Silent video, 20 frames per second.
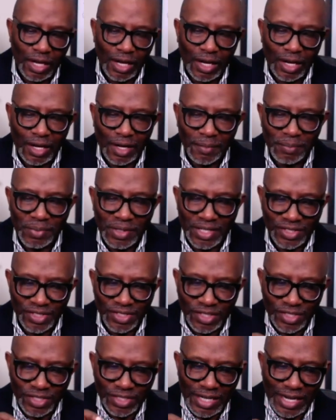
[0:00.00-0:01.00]
uh, because
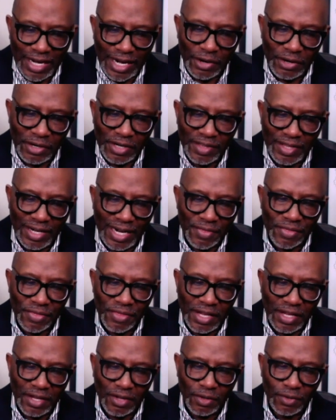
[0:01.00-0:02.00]
this is an area that I
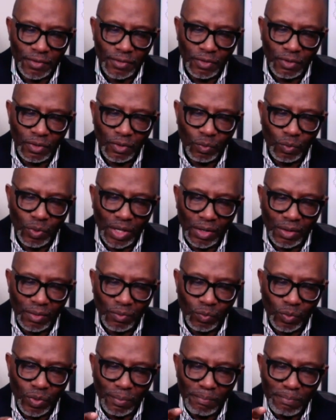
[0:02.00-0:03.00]
think we're
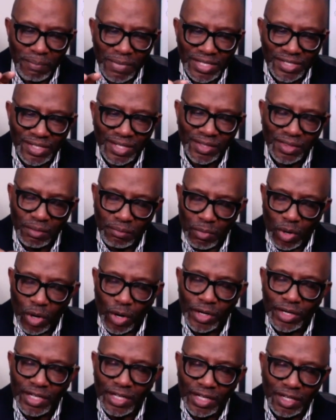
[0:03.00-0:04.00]
we're missing the
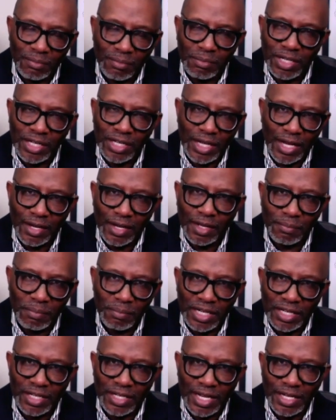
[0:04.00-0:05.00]
mark in in many in
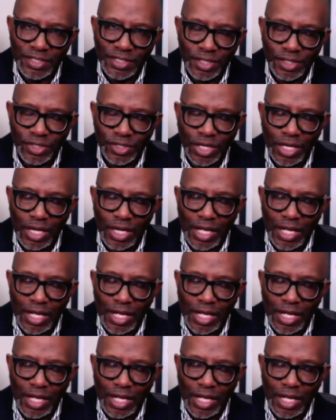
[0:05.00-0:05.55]
many cases,